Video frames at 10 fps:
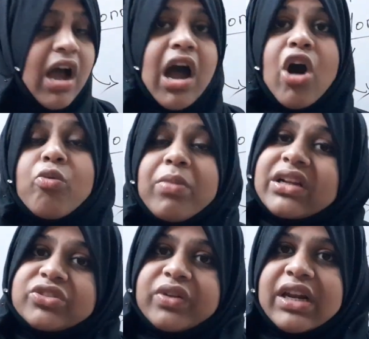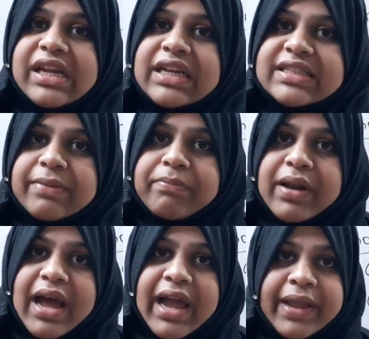how much will he
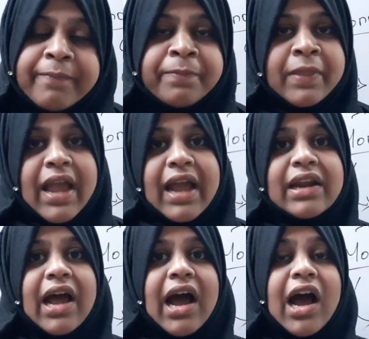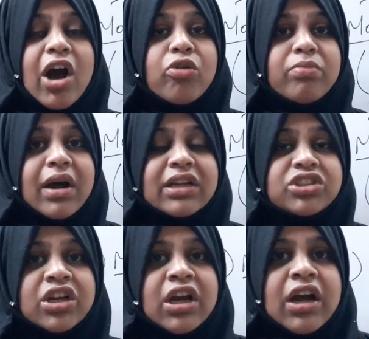supply, and how
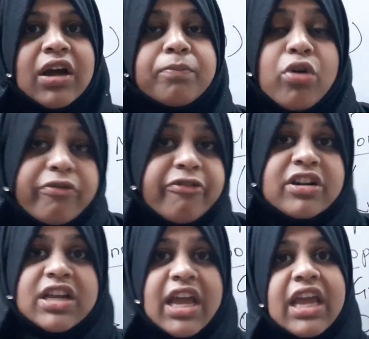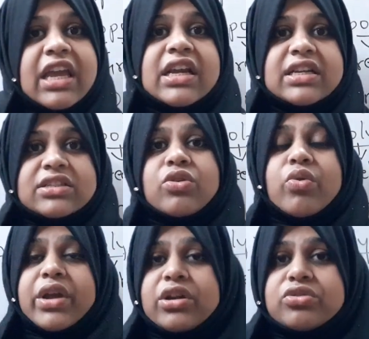much profit he is
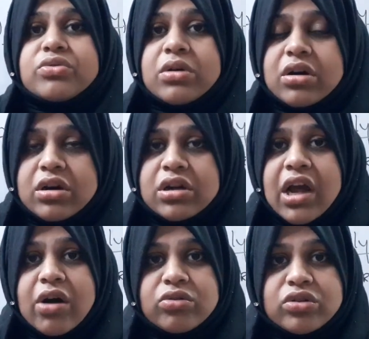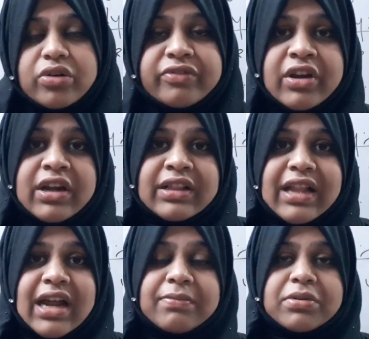going to earn out of
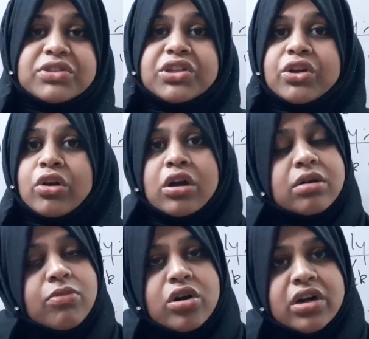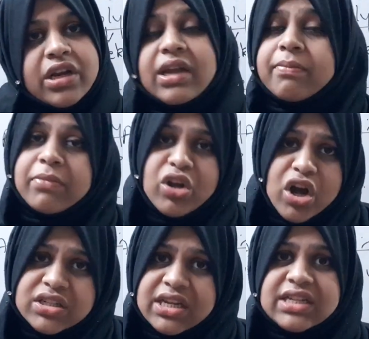that particular commodity.
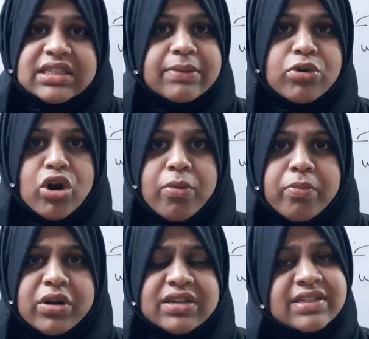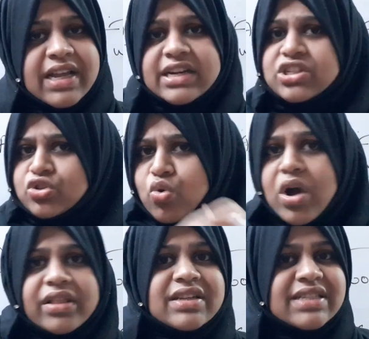Because he is the monopolist, there is no
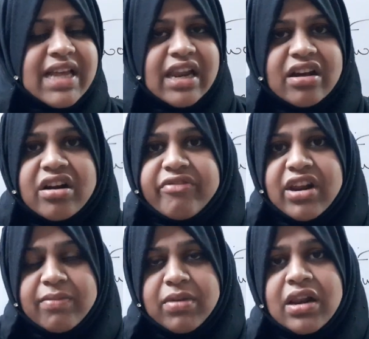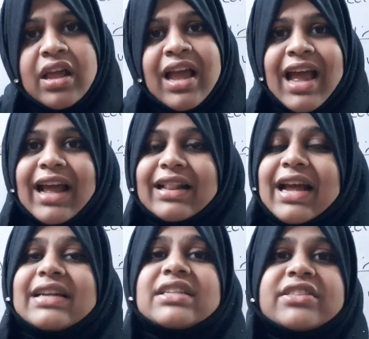other seller available, and
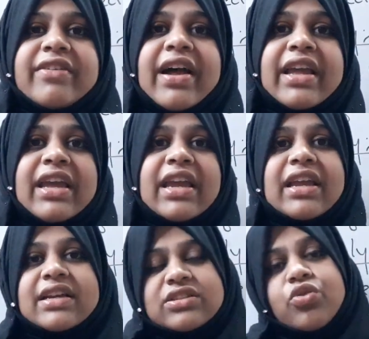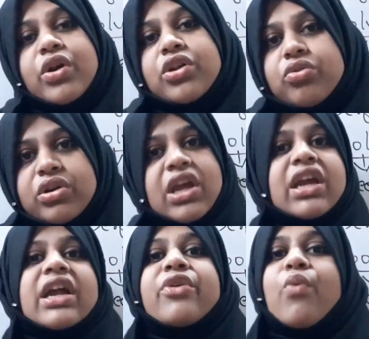that is why he is going to
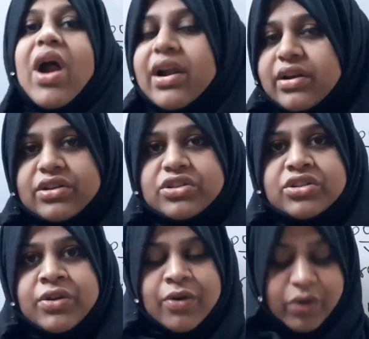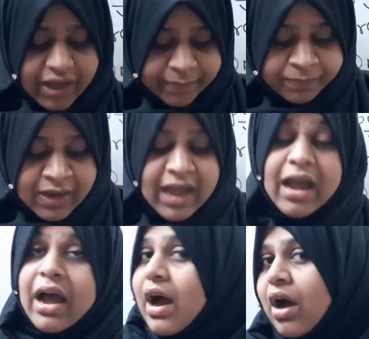take advantage. Okay,
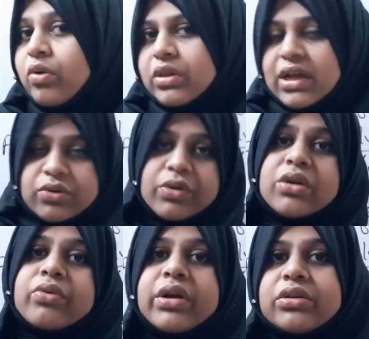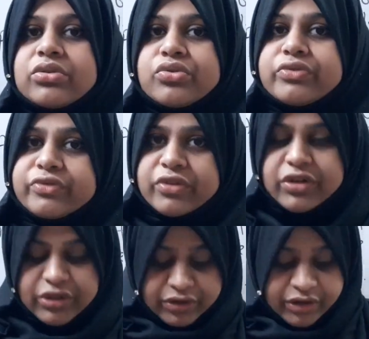how that we are going to do
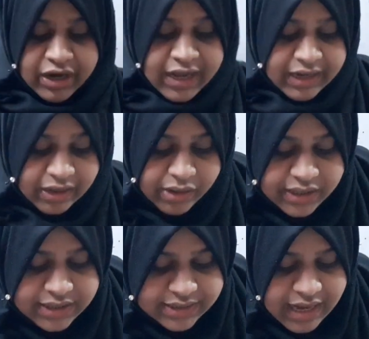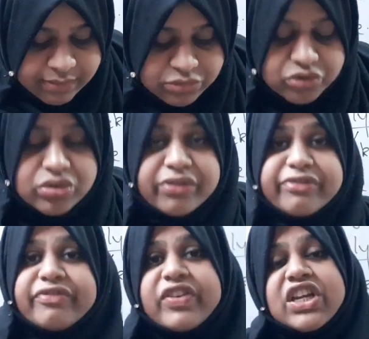further? Now let us come to the
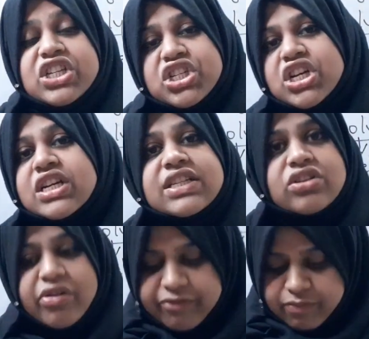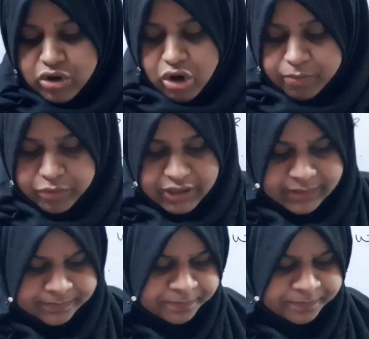features of monopoly.